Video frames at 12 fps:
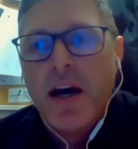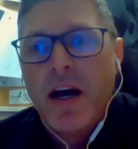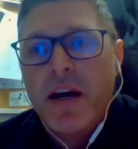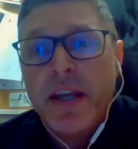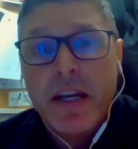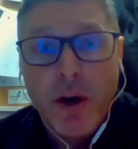
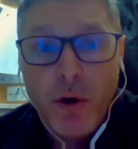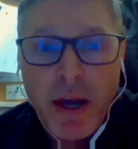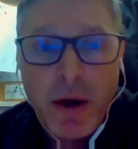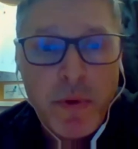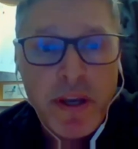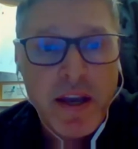They know
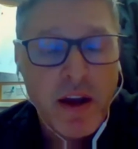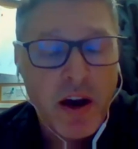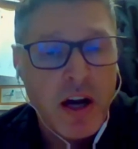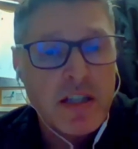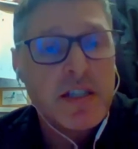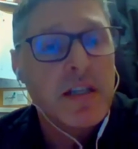that we
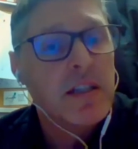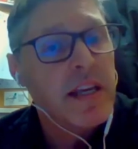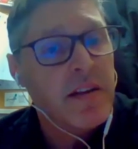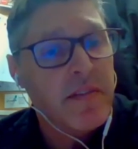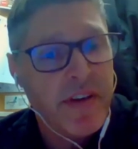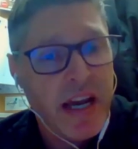constantly
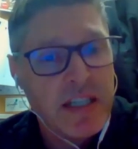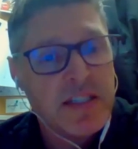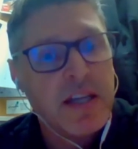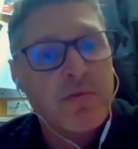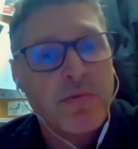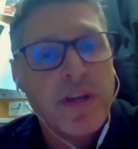invest
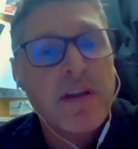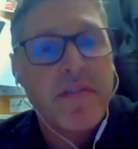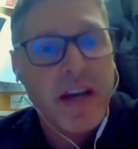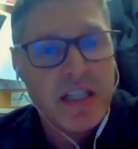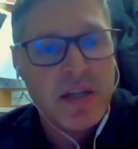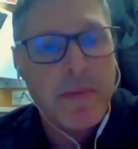and
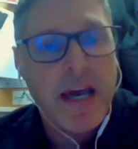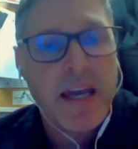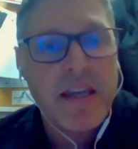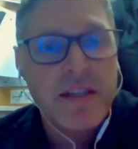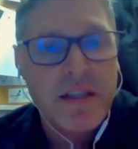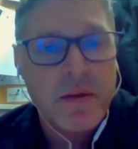reinvest
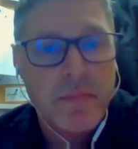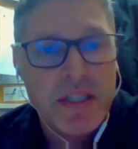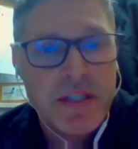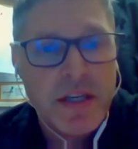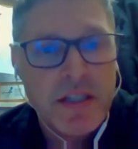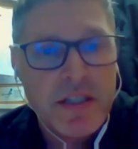back into the
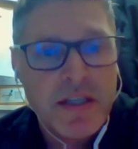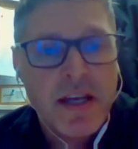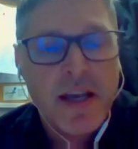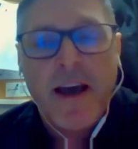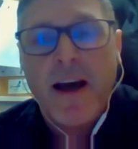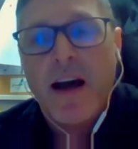business.
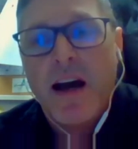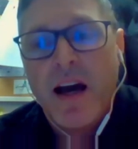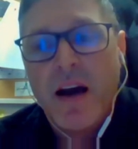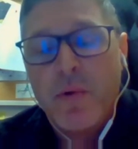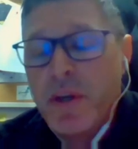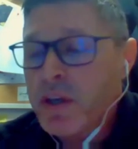
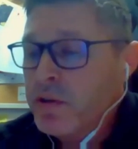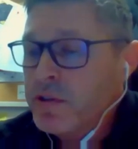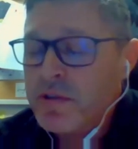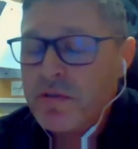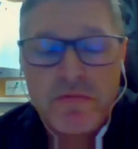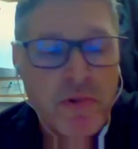We
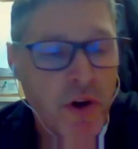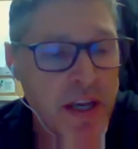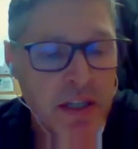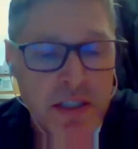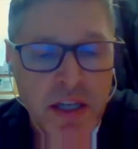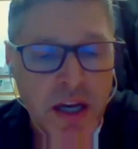use
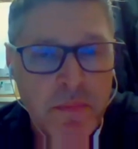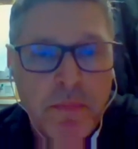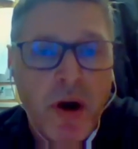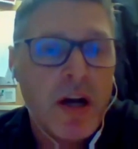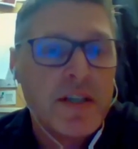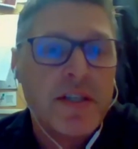great
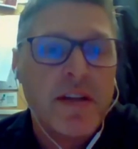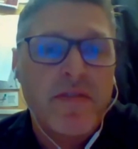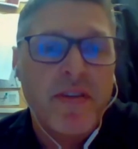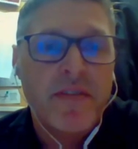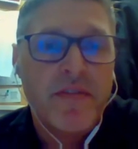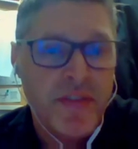
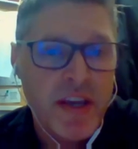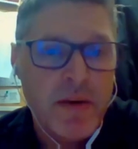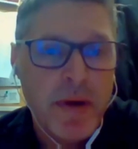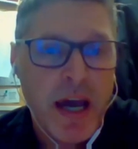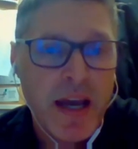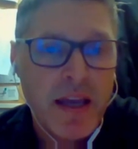positive
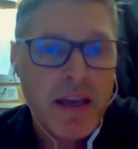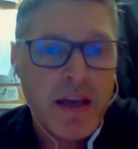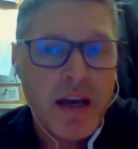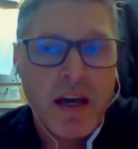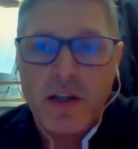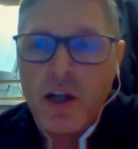feedback,
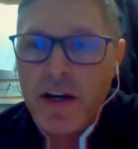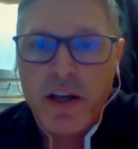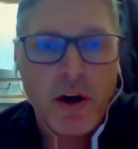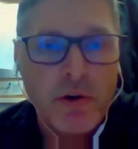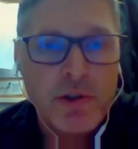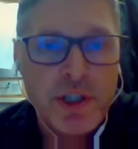a lot of
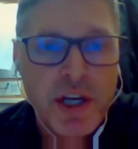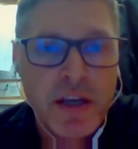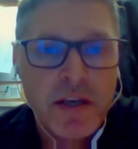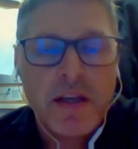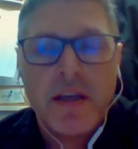coaching.